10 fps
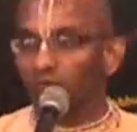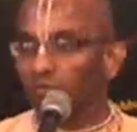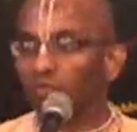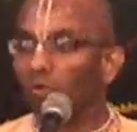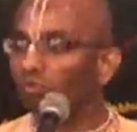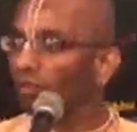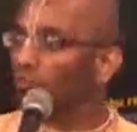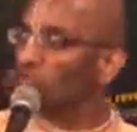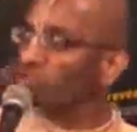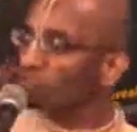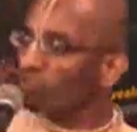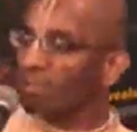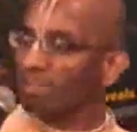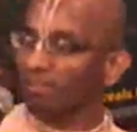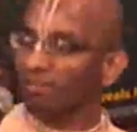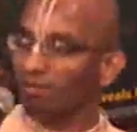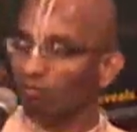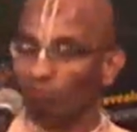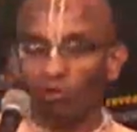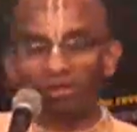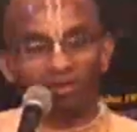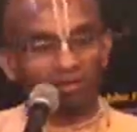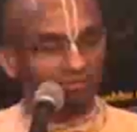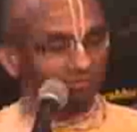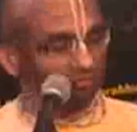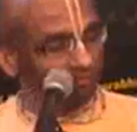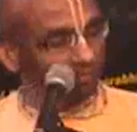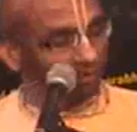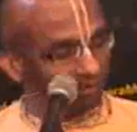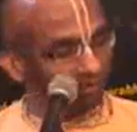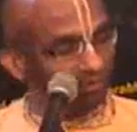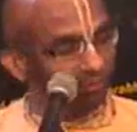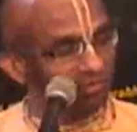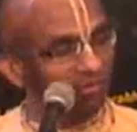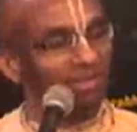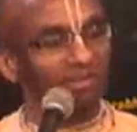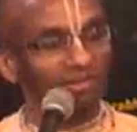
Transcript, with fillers: so they would just drink vodka. You know, they would drink